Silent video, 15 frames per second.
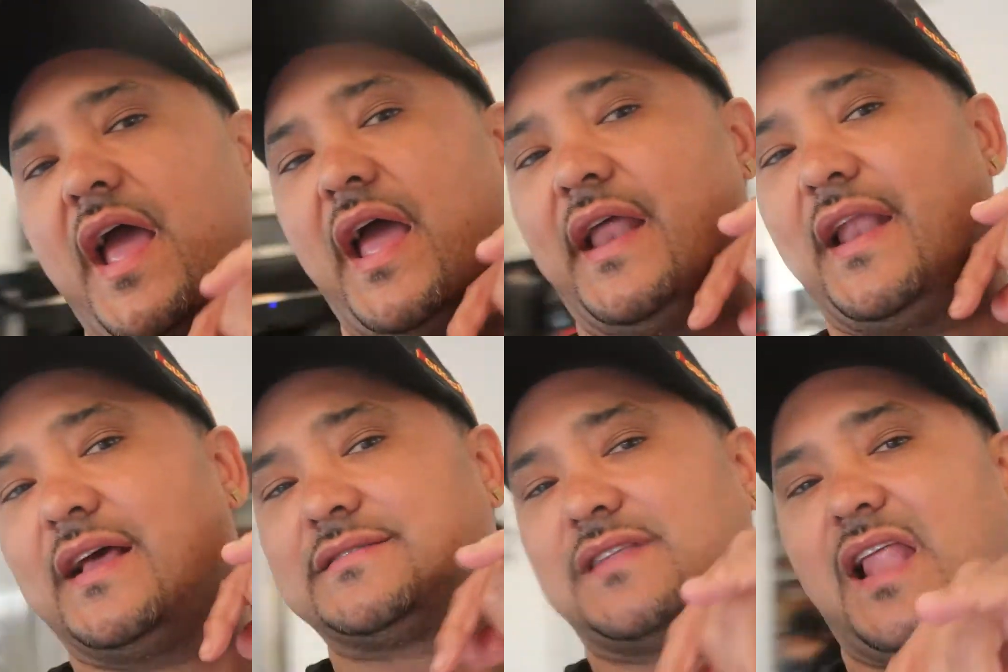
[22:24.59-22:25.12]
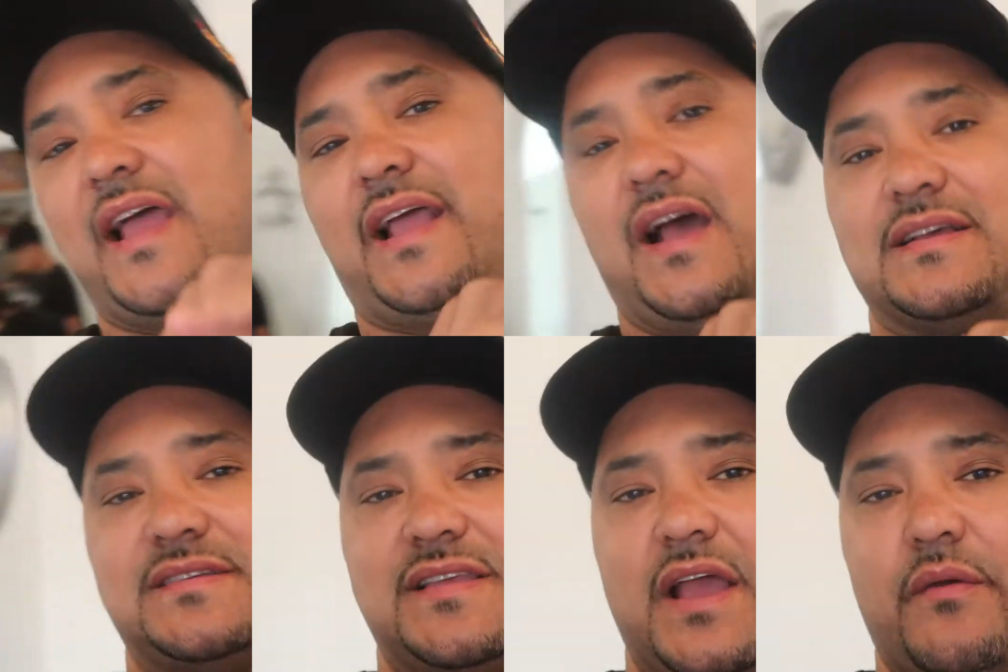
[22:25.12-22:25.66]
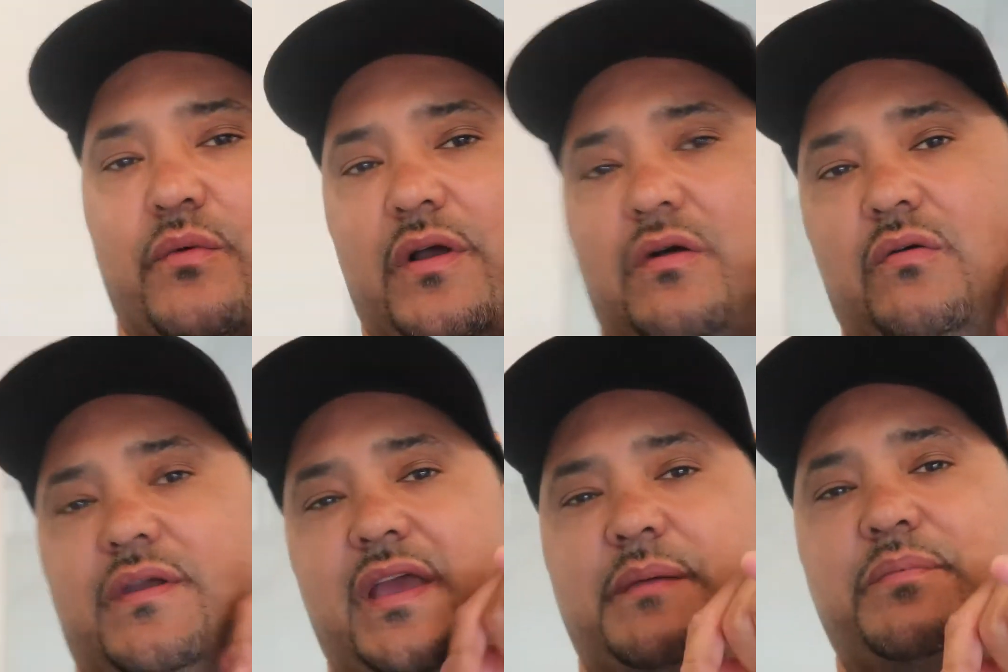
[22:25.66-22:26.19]
And as like I say, we're
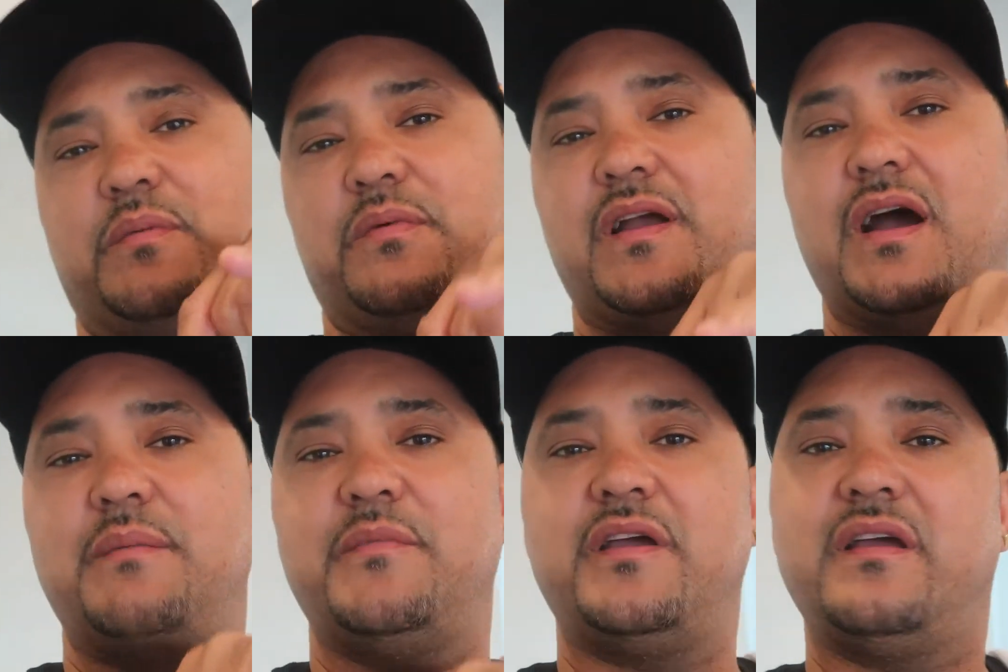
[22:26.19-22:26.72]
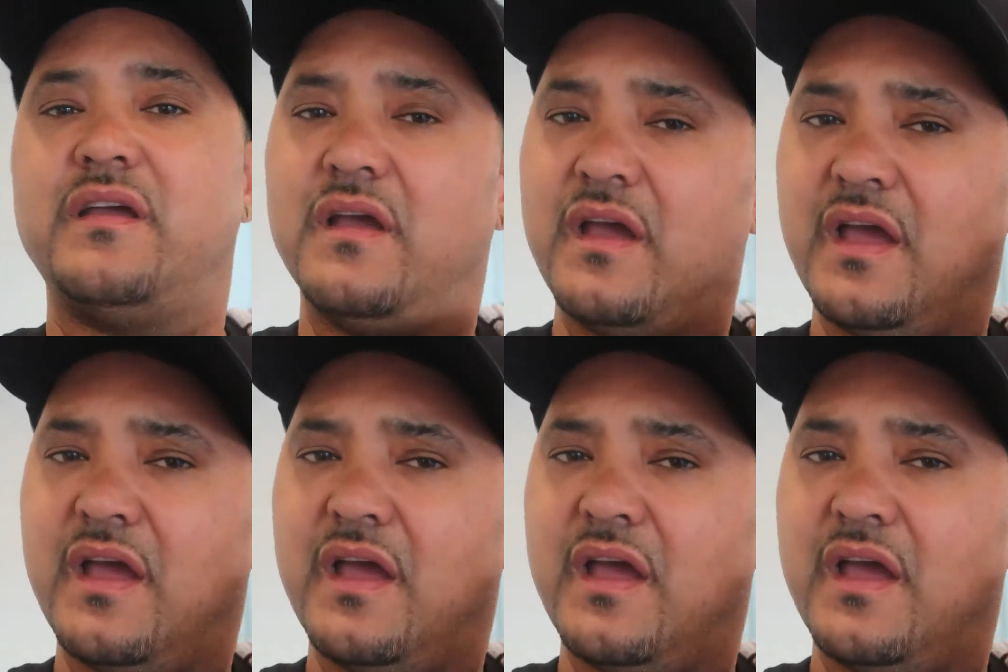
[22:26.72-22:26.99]
gonna keep them coming.